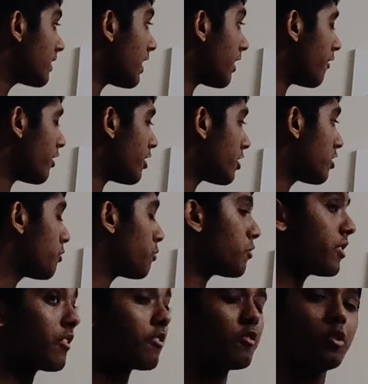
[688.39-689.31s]
definition,
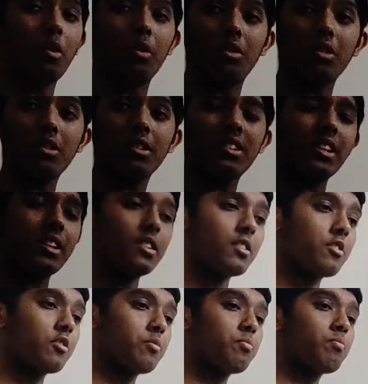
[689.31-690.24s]
which we have known
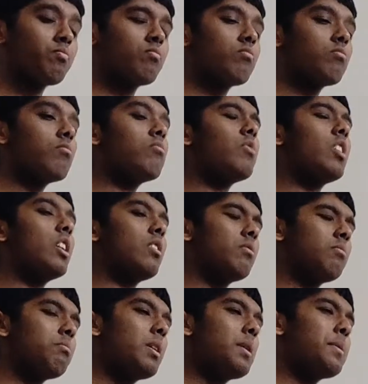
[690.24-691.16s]
since well
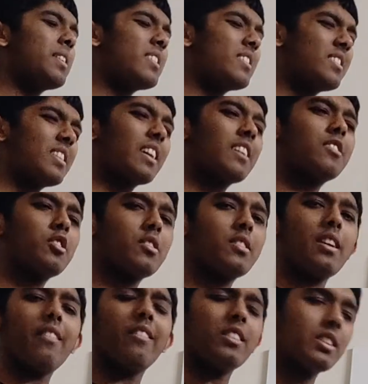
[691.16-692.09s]
maybe 6th or
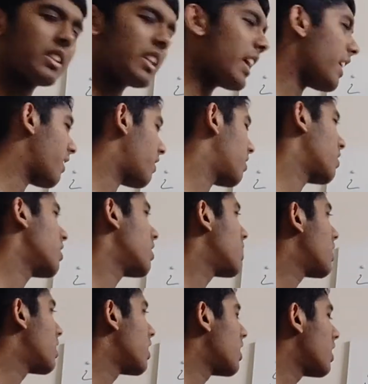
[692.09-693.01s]
7th grade,
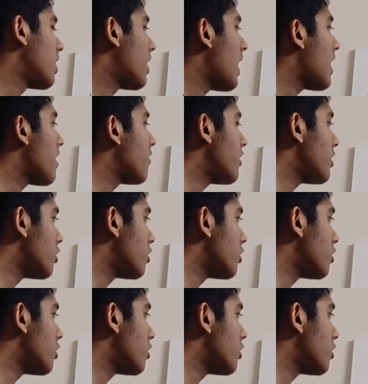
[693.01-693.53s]
and we